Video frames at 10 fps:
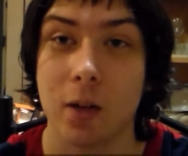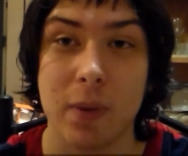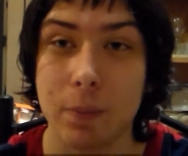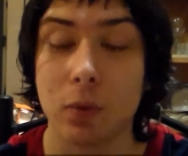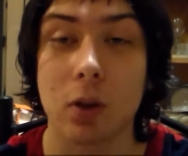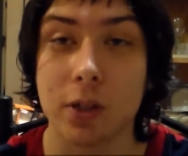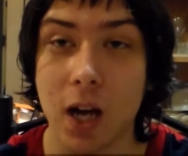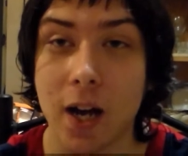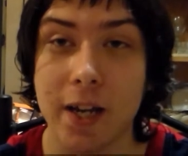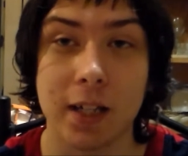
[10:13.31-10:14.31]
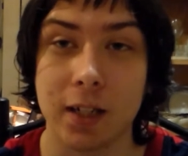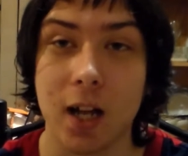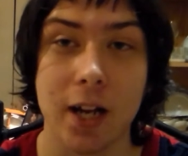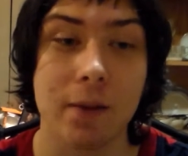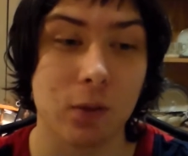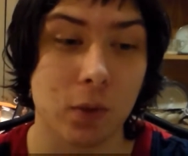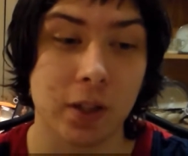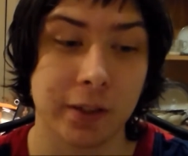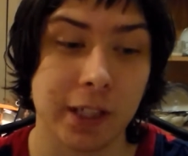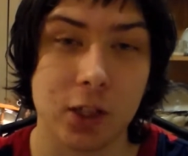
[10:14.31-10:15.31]
People are dying and not
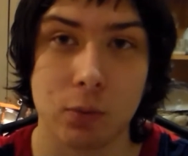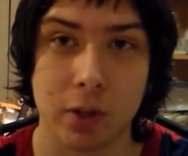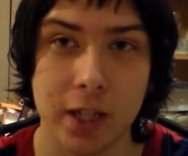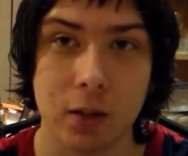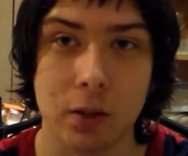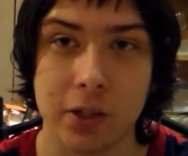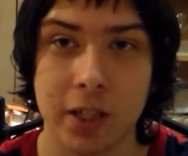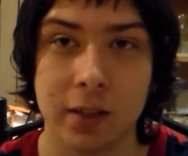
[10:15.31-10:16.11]
everyone thinks we're heroes.